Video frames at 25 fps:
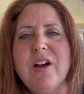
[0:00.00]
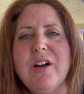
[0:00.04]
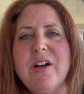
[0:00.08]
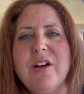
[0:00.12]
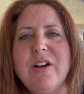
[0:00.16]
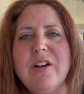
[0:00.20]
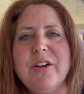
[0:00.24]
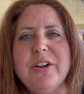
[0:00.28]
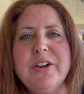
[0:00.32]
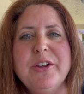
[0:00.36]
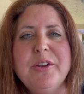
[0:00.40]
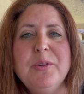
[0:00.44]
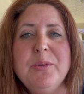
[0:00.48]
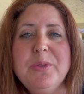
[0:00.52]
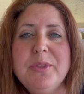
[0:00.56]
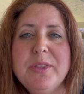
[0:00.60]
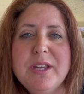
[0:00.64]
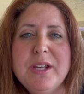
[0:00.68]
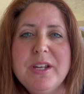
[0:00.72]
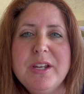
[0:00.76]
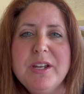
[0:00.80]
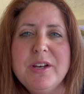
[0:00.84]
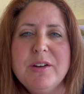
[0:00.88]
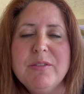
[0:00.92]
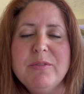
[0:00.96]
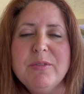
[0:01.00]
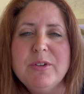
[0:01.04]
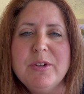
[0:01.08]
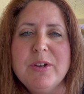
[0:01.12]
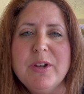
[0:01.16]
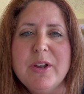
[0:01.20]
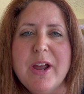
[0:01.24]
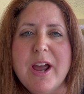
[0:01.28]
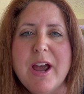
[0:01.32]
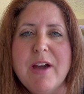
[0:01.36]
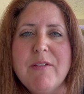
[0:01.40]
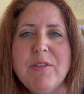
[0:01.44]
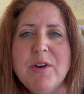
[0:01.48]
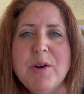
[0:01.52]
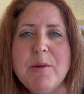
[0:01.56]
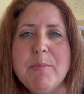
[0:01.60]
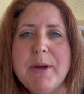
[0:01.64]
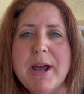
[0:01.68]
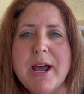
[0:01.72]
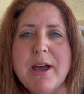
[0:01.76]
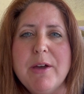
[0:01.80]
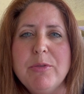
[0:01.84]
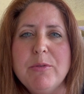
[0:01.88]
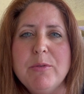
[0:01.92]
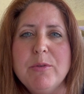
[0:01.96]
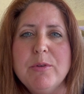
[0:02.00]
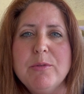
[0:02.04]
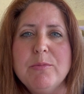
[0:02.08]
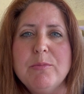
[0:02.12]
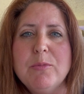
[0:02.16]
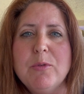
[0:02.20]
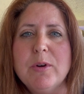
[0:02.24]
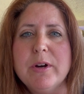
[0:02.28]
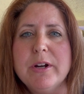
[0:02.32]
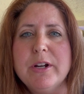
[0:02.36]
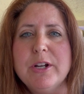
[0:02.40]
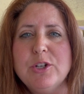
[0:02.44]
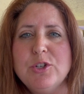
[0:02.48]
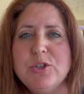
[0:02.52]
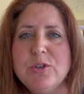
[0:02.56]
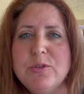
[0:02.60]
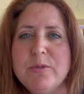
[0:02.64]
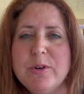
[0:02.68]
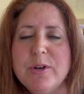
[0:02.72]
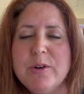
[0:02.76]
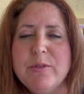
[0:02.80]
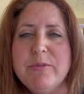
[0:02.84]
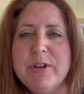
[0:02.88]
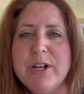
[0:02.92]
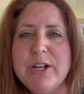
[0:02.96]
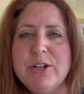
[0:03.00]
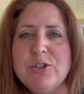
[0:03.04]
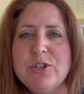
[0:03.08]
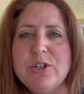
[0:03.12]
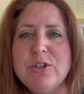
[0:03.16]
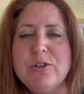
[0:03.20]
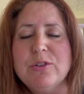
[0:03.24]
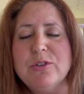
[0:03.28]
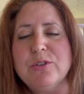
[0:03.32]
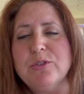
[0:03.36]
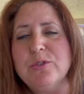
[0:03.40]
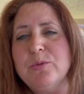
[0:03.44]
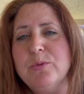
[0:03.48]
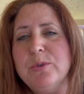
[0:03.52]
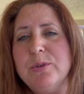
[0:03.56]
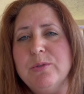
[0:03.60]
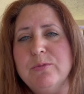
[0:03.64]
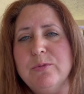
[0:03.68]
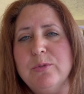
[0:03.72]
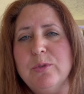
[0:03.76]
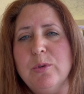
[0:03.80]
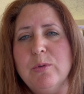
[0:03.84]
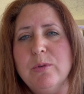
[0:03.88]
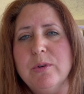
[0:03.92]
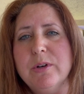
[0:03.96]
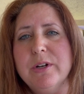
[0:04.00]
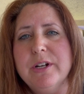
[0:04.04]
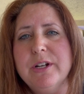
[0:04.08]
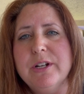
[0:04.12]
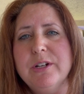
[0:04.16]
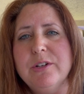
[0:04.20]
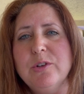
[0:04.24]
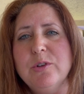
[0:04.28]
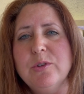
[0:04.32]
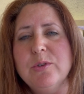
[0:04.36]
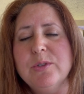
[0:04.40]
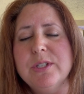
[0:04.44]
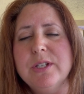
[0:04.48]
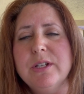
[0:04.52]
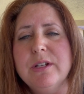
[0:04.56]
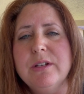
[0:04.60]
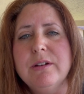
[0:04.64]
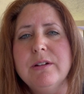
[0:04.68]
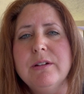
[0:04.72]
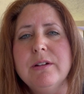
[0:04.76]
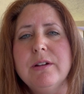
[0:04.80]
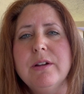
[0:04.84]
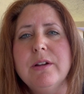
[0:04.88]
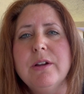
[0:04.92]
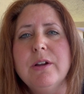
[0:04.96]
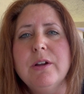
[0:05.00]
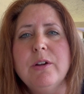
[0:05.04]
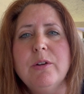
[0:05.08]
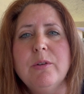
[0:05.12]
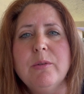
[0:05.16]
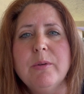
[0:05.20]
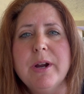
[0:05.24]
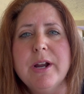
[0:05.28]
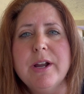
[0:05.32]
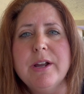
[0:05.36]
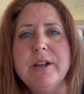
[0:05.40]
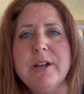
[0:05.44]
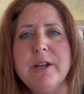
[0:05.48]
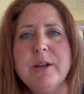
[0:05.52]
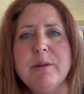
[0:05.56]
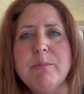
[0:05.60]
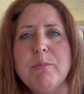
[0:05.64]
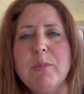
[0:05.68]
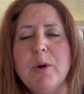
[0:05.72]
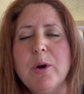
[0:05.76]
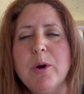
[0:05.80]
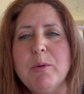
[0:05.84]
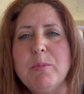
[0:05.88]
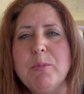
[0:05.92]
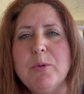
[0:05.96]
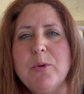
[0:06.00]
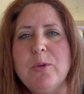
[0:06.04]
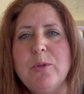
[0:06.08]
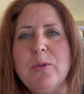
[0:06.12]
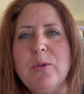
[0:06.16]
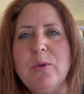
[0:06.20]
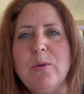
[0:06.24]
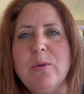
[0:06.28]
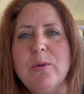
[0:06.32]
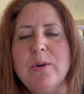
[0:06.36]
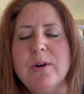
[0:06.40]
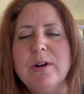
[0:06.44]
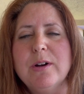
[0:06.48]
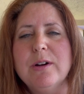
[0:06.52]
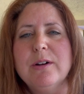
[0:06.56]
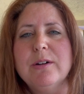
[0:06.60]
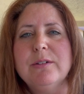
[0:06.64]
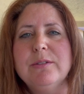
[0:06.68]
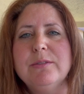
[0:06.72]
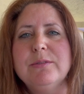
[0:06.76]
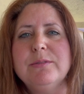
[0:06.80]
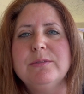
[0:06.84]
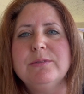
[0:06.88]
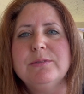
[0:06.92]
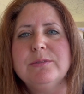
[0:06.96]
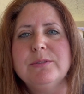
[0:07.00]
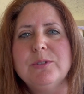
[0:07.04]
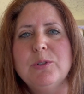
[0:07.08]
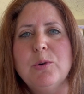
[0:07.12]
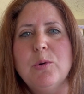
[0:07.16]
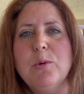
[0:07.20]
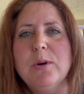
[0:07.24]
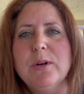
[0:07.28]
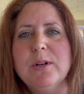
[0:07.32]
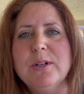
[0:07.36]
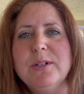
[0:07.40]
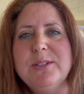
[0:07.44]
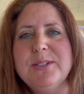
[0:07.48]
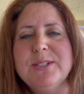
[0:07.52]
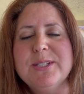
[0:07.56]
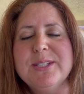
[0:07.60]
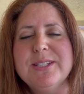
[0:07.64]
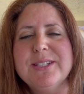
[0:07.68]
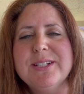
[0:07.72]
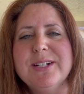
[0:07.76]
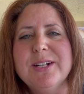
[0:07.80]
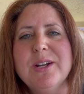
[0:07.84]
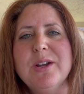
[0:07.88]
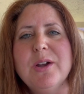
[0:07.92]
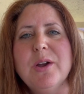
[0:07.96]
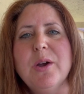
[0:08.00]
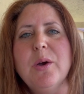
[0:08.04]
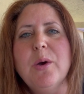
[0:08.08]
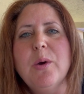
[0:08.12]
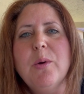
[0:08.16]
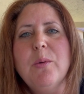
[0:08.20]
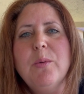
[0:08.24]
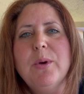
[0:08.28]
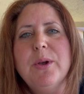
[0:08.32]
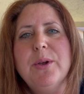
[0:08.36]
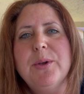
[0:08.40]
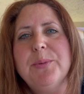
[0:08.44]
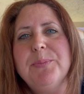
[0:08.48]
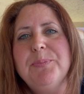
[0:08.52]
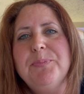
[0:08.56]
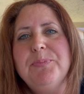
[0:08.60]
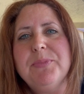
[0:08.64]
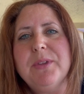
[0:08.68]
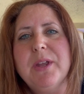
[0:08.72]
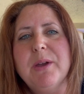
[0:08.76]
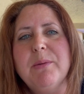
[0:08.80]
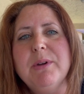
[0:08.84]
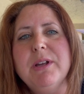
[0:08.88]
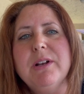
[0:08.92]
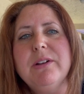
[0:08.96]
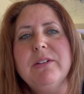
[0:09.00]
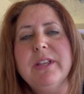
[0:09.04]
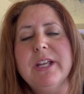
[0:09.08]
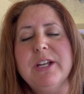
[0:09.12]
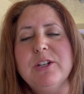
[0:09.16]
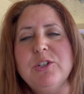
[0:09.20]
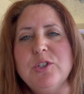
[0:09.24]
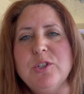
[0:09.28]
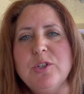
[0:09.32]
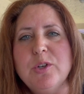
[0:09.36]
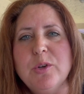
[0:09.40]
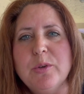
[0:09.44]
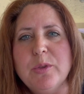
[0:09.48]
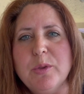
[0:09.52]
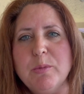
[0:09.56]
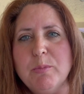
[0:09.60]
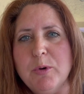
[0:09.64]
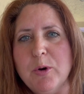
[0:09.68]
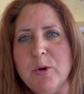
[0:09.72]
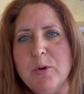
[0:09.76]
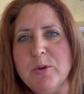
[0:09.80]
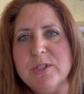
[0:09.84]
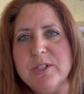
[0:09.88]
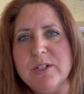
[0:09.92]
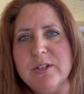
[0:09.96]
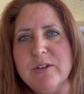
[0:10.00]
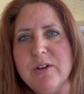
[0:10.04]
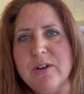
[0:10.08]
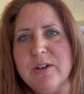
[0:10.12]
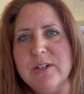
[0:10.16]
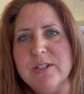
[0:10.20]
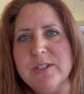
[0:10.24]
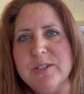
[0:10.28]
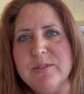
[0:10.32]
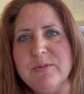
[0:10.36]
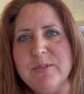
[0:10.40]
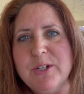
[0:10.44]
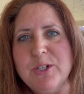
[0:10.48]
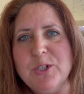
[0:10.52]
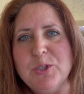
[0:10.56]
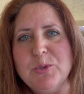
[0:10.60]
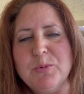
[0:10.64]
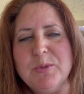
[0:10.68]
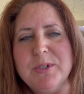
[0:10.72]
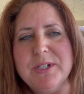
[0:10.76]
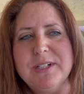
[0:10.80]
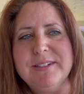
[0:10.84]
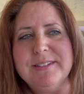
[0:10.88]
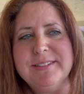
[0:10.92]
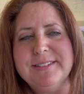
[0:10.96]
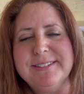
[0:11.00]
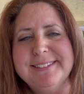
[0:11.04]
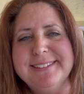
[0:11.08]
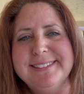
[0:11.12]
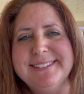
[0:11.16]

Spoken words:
Are you thinking of having a bathroom or kitchen renovation, or doing flooring and using granite, marble, or quartz? Well, I'm going to let you know the pros and cons of each one.